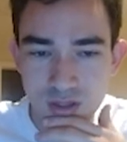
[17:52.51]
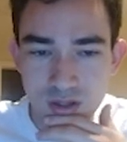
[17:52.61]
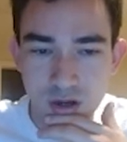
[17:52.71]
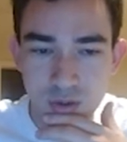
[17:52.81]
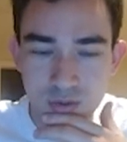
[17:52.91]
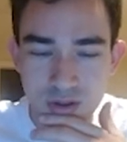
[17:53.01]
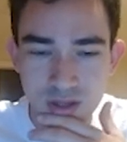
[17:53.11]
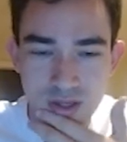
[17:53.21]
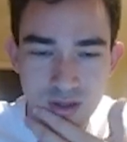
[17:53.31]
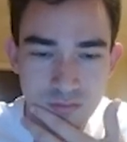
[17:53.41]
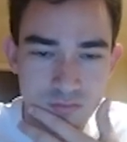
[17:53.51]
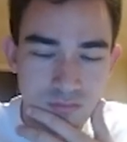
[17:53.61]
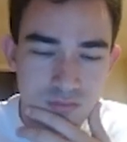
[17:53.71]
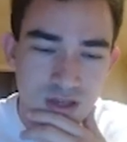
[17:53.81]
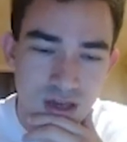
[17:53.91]
Oh,
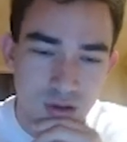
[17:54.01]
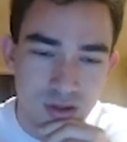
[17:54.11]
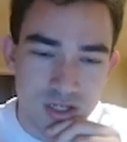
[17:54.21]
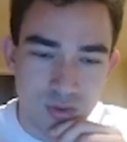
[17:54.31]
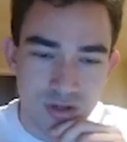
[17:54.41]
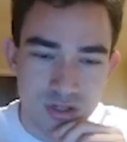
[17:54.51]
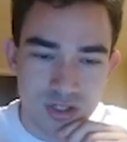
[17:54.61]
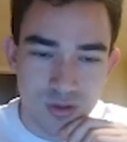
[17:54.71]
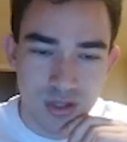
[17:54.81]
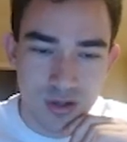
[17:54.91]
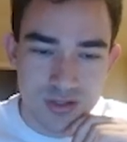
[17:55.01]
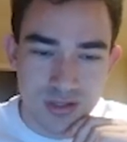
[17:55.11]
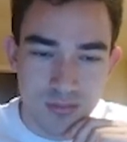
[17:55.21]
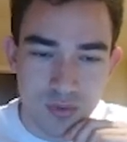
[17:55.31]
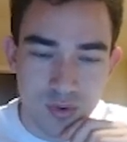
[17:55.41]
the calculation I want to show here is the
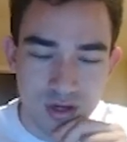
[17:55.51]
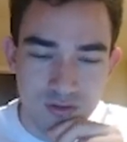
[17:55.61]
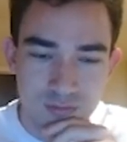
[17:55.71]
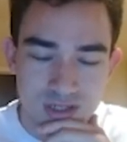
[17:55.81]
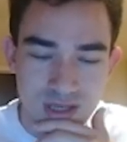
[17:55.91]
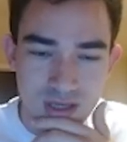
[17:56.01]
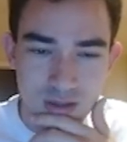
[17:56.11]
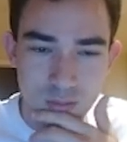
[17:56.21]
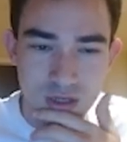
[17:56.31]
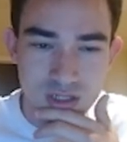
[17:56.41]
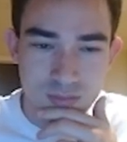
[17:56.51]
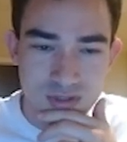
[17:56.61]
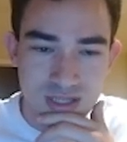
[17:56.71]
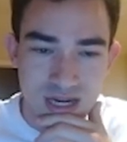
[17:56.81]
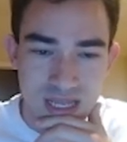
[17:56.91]
point of me taking the bishop is
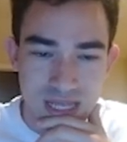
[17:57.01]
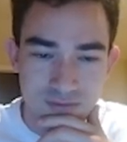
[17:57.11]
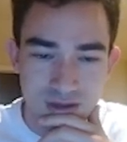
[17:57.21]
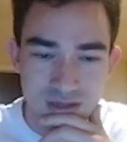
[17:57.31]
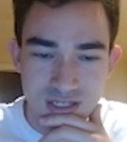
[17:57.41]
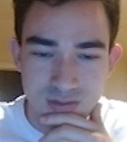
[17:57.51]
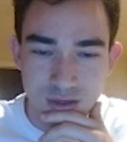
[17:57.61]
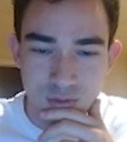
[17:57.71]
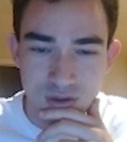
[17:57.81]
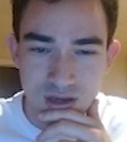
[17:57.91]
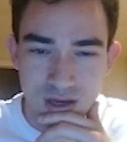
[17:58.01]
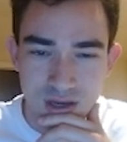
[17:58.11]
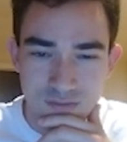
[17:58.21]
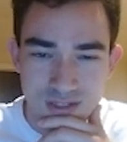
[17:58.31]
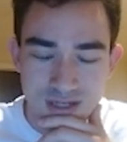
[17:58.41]
that if he takes my queen, I
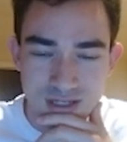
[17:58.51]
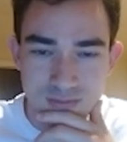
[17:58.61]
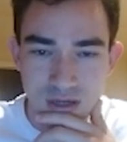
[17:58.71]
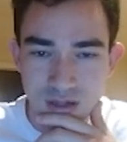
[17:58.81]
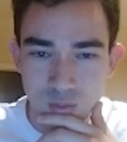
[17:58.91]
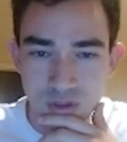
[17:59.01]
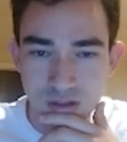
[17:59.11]
have this nice mate in one.